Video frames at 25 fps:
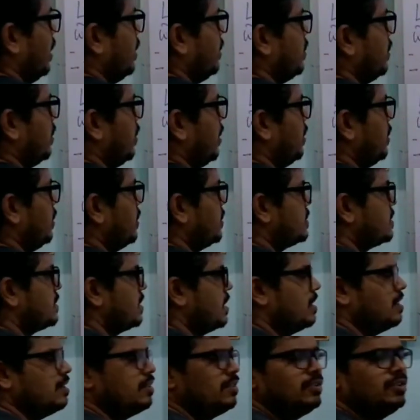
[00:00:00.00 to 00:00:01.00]
entering the
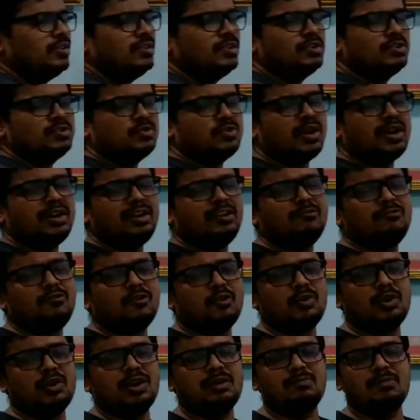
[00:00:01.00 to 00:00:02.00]
cell. So any
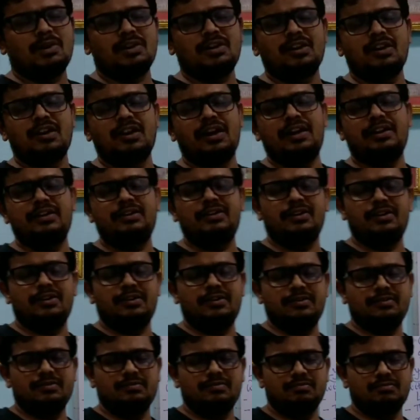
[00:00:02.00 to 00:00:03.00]
foreign material
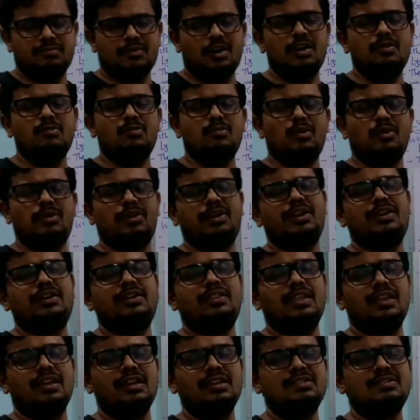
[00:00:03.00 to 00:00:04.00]
enter,
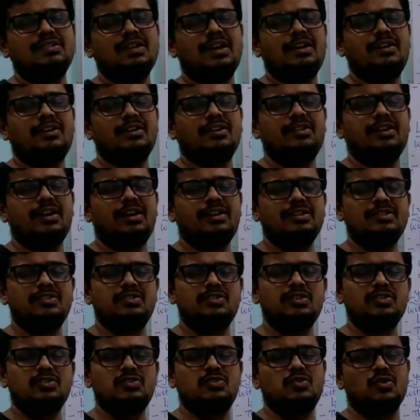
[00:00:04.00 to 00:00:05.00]
unwanted thing is enter, that is
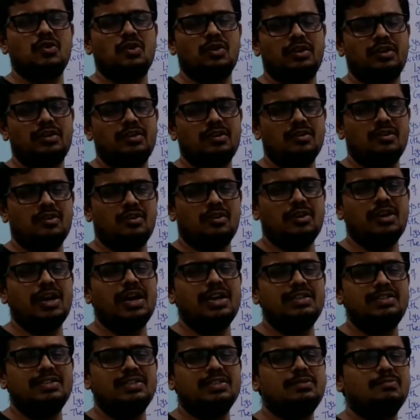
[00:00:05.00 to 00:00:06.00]
destroyed or
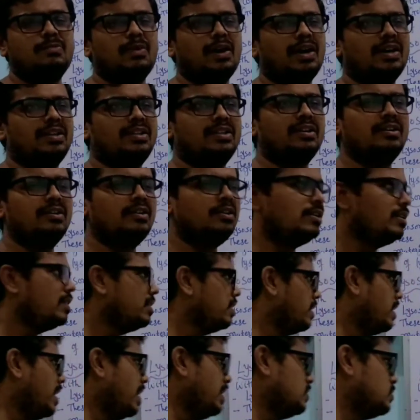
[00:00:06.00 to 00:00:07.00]
digest by the
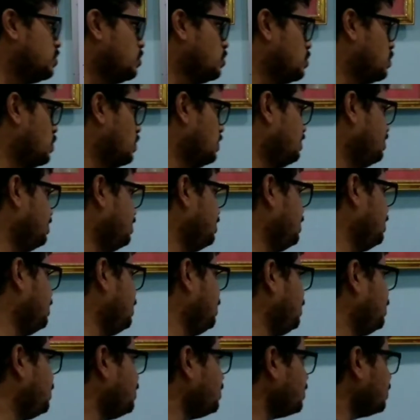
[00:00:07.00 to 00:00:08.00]
lysosome.
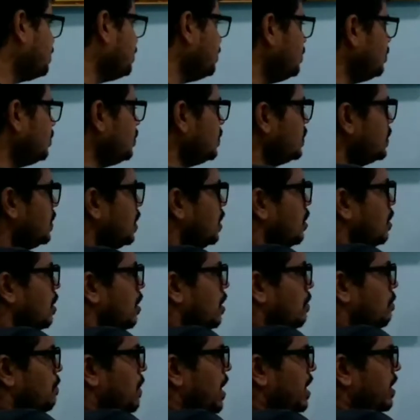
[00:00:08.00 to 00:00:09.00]

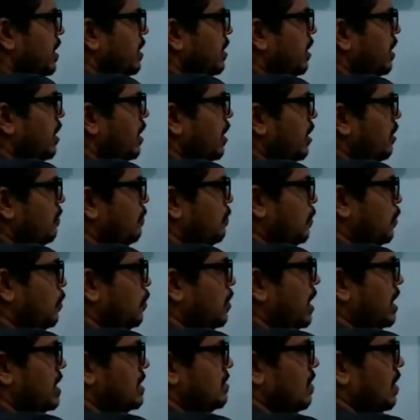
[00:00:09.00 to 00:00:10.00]
Bacteria,
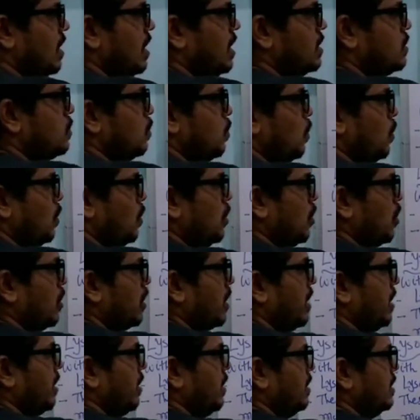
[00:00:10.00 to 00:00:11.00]
food as well as all
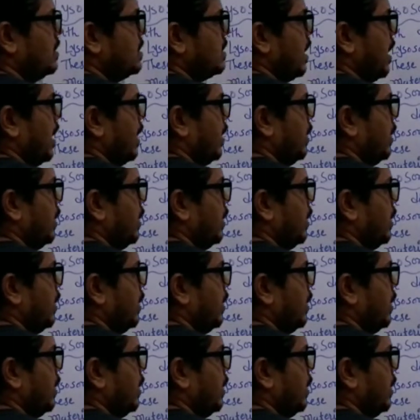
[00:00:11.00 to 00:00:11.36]
organelles